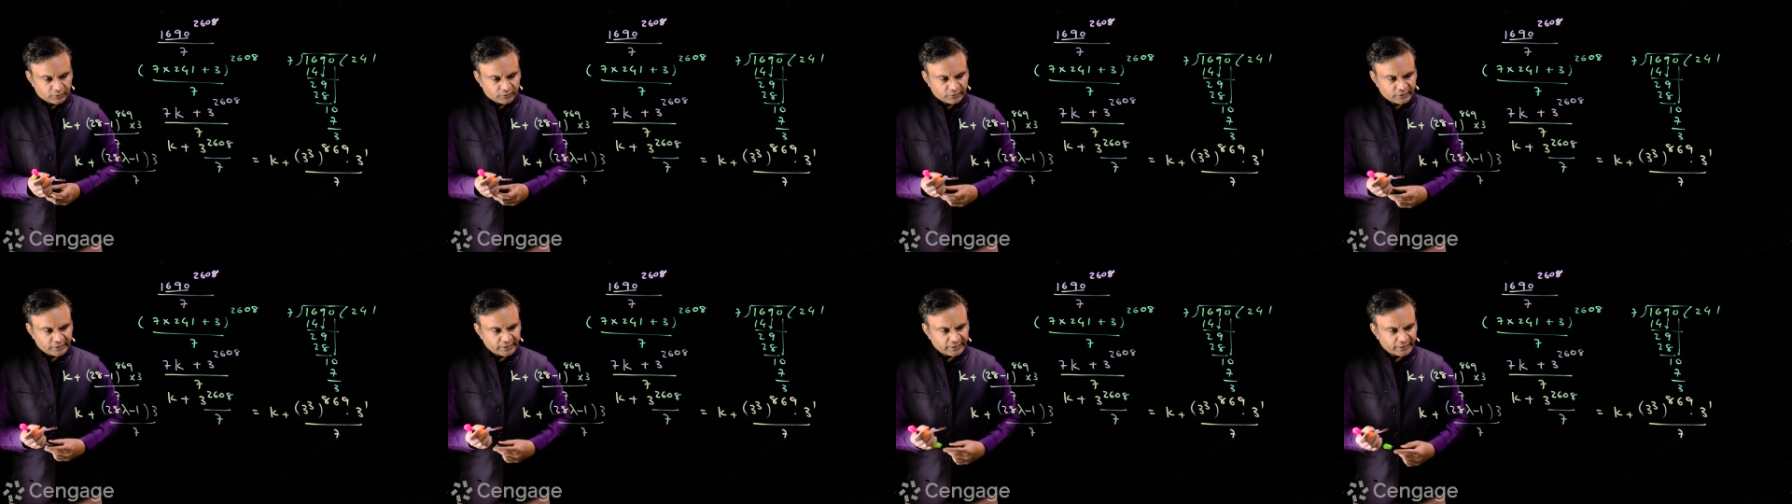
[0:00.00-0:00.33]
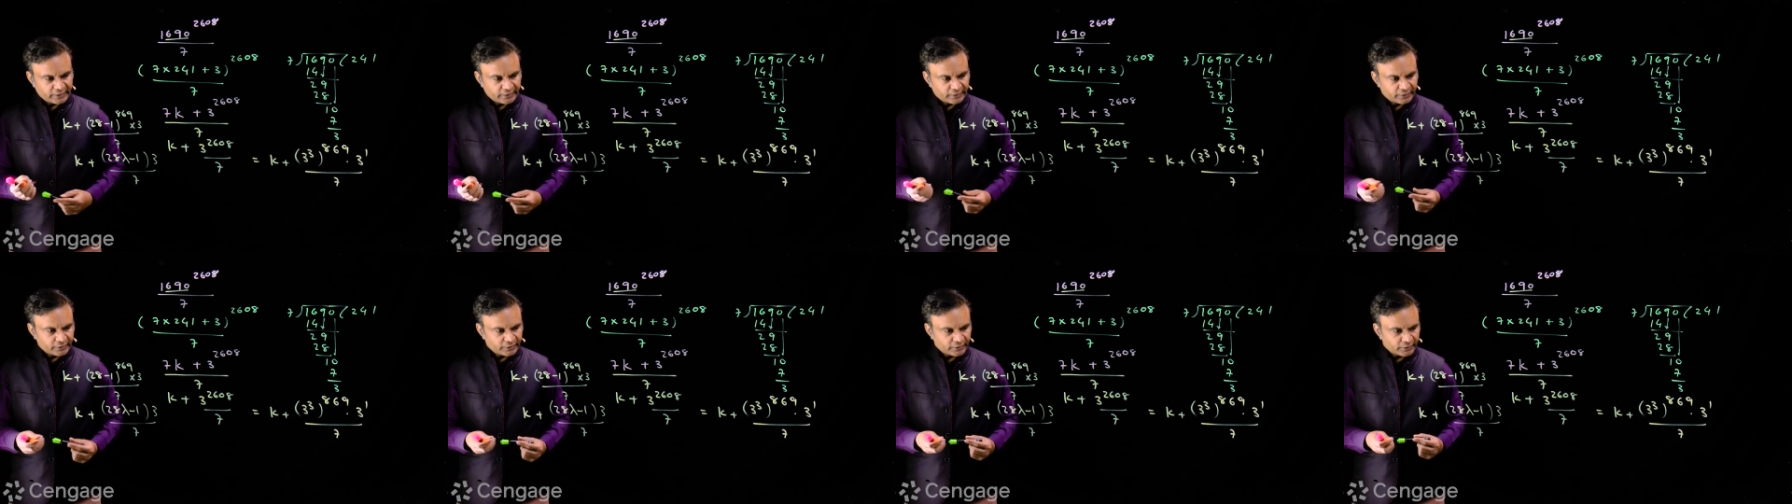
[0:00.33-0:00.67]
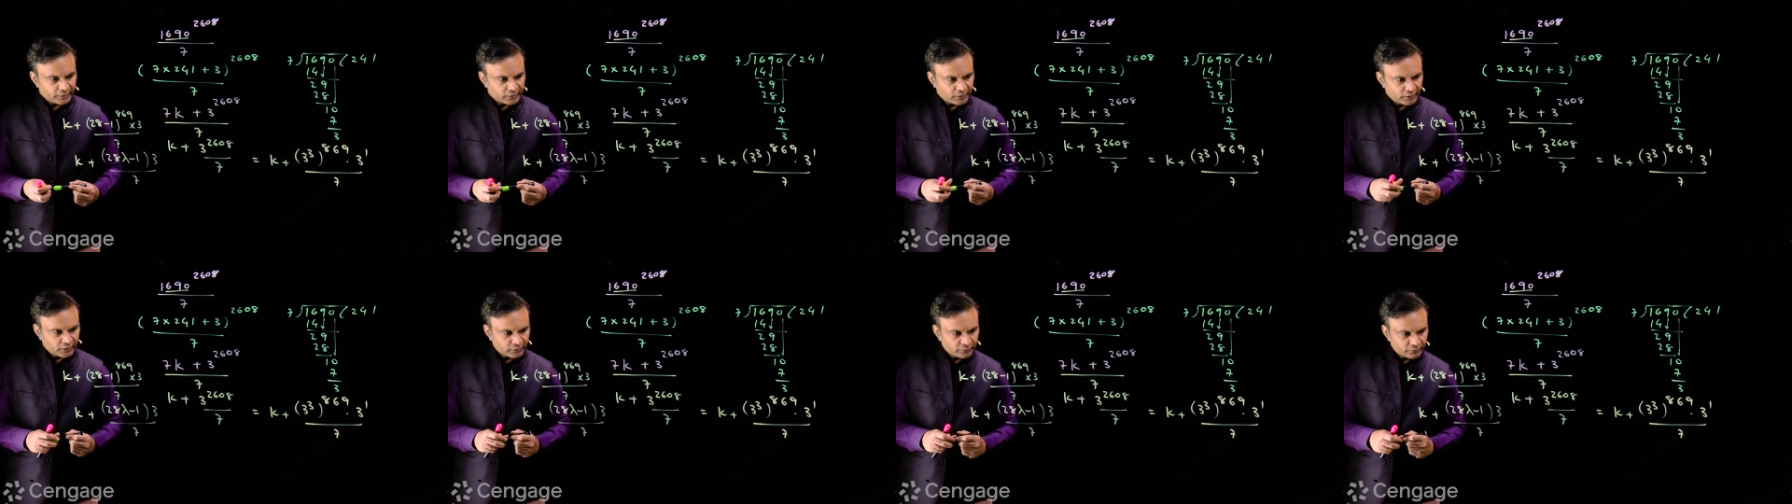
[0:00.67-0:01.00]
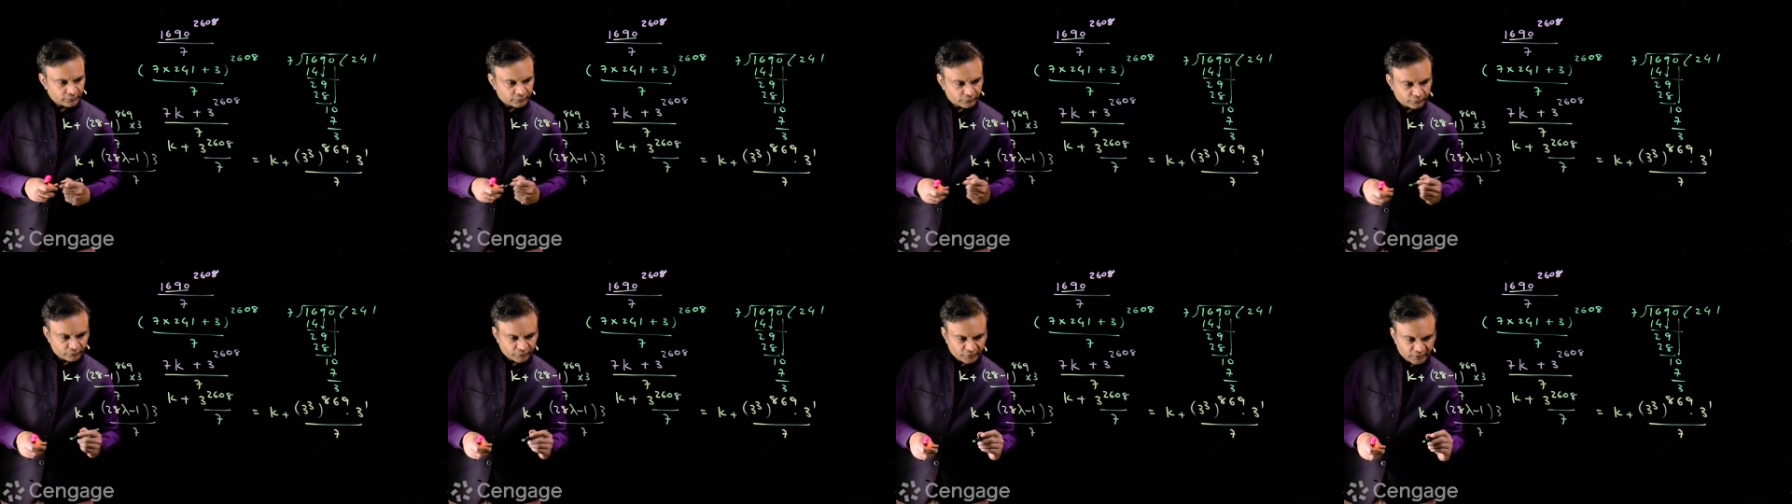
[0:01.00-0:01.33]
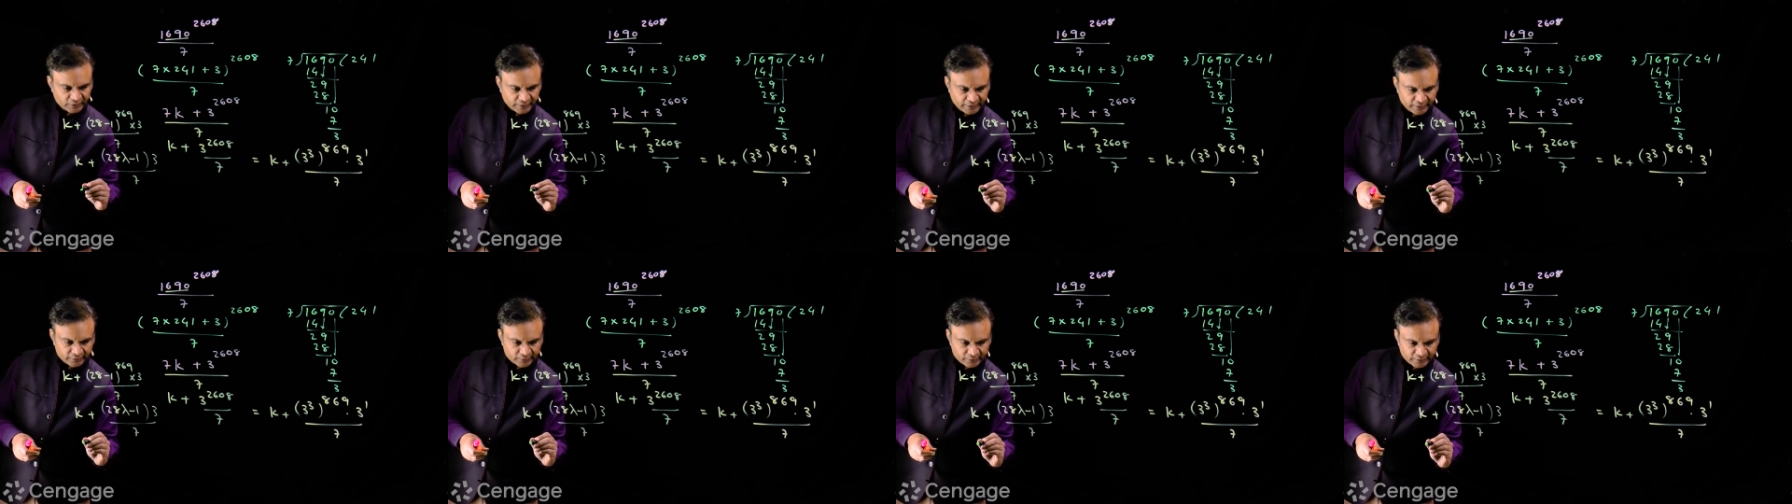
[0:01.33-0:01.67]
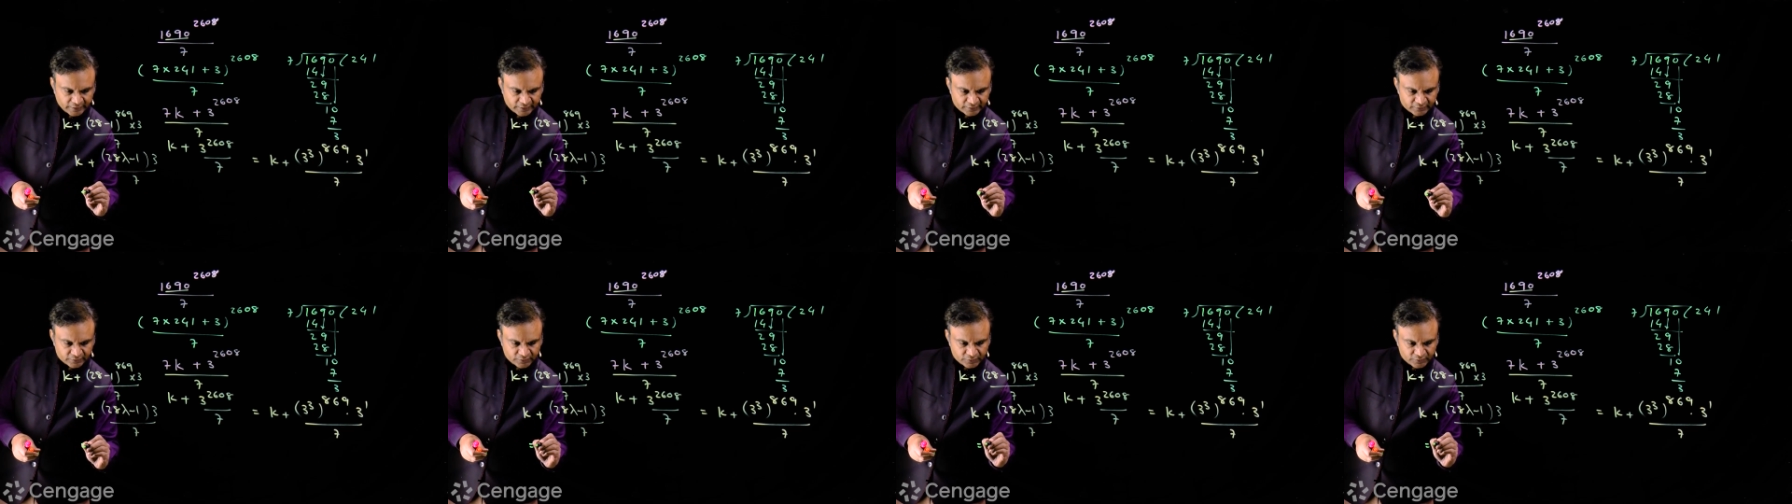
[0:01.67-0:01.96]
then we write like